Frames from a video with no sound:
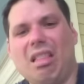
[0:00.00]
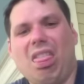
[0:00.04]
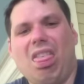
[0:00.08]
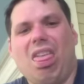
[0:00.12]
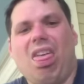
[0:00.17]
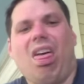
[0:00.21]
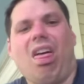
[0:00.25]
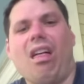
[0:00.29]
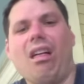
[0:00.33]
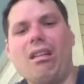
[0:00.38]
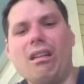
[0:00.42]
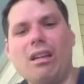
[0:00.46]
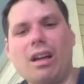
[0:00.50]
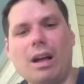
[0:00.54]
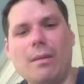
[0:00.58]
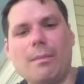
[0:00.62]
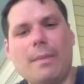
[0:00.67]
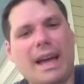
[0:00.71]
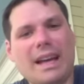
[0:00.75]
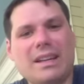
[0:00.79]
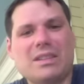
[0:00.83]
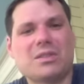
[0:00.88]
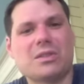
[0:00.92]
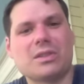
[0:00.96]
Ugh, I'm
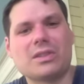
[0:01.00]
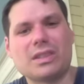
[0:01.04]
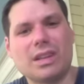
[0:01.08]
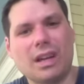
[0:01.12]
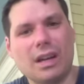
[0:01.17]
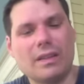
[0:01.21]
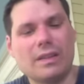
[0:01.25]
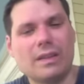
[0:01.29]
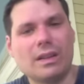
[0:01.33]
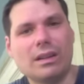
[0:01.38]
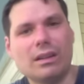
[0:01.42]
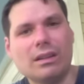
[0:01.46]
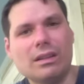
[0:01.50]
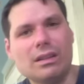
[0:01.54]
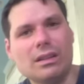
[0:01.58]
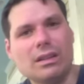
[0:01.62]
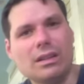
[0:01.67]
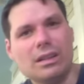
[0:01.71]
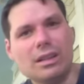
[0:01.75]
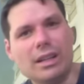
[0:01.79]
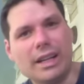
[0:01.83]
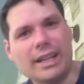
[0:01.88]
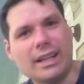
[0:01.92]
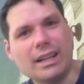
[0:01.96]
exercising
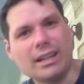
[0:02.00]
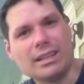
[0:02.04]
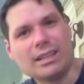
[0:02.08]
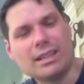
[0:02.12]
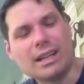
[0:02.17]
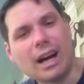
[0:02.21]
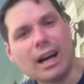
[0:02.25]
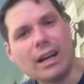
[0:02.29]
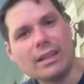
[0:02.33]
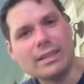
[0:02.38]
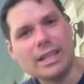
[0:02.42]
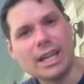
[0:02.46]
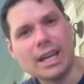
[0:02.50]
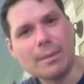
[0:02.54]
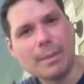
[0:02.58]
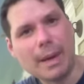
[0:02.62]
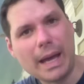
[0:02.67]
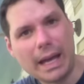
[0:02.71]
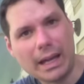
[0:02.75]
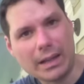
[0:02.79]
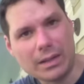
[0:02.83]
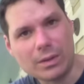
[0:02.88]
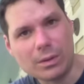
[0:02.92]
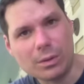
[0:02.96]
like a goddamn
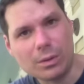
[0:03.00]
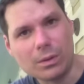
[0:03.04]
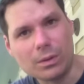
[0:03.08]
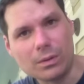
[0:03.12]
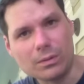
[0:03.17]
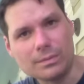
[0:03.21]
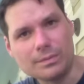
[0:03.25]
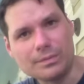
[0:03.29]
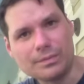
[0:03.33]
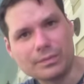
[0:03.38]
asshole.